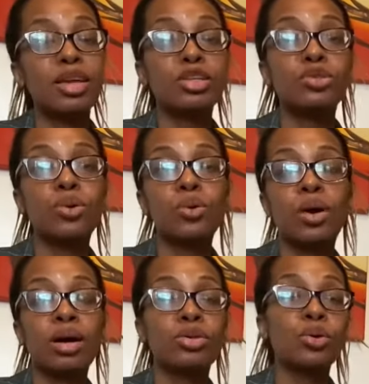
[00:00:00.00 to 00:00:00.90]
So
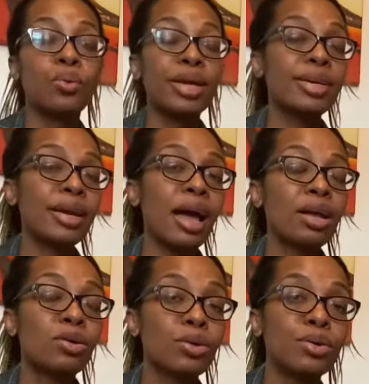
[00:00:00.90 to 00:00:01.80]
the way that I
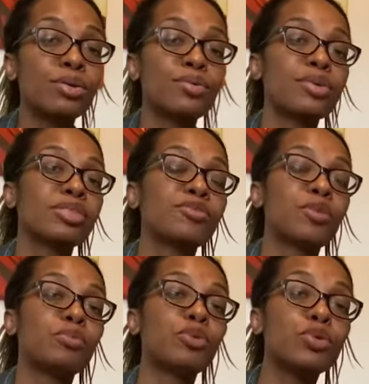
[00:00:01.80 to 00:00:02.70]
learned was
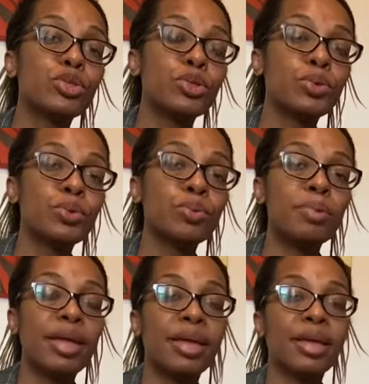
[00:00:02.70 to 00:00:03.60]
from YouTube,
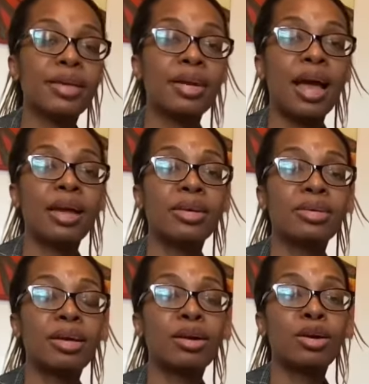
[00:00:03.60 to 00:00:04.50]
and I
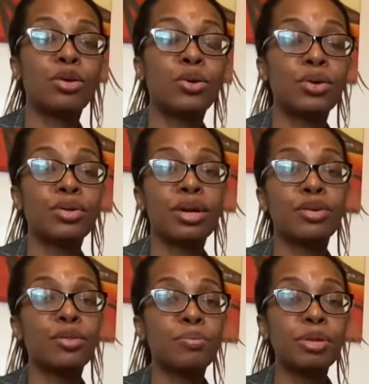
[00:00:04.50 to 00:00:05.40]
learned
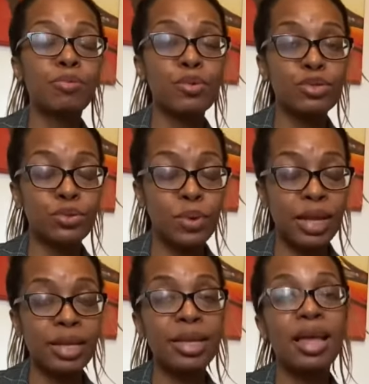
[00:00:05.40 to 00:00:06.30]
other people's
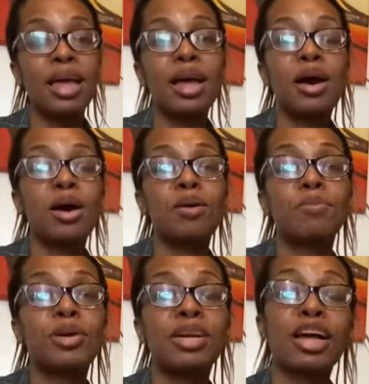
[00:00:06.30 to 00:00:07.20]
way.
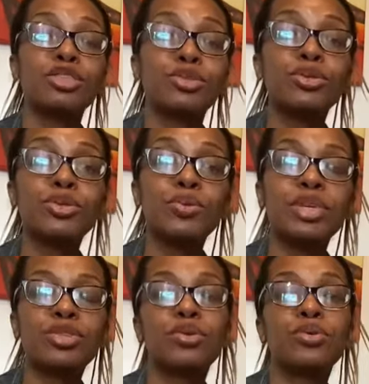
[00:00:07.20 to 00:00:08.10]
But as you do
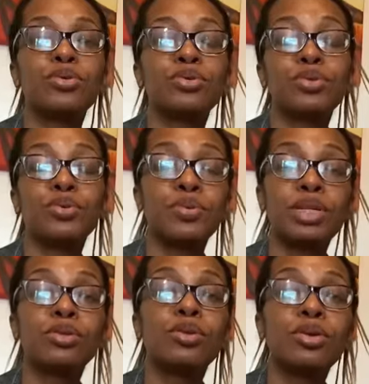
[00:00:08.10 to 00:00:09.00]
it, you will
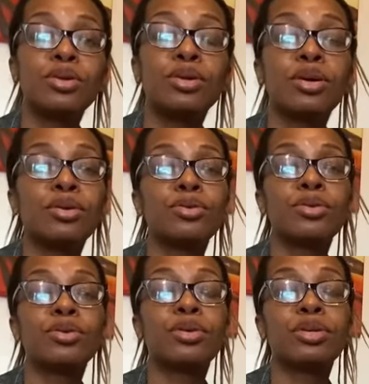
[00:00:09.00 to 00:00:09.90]
learn
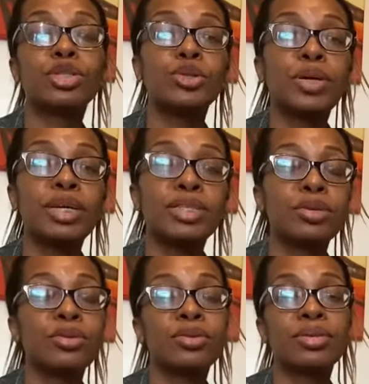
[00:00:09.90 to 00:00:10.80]
other tricks or
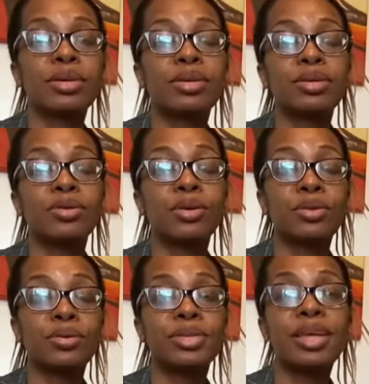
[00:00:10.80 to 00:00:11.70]
the
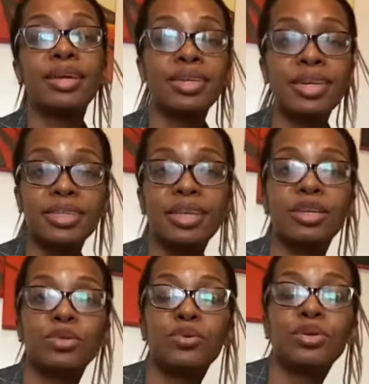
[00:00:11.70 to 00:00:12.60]
other techniques,
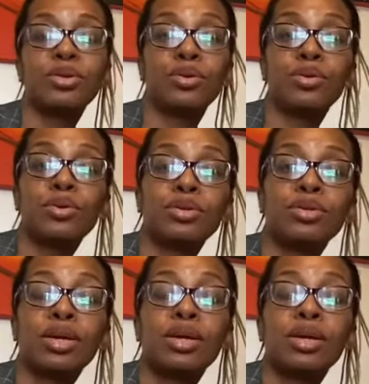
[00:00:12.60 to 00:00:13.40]
and you will learn.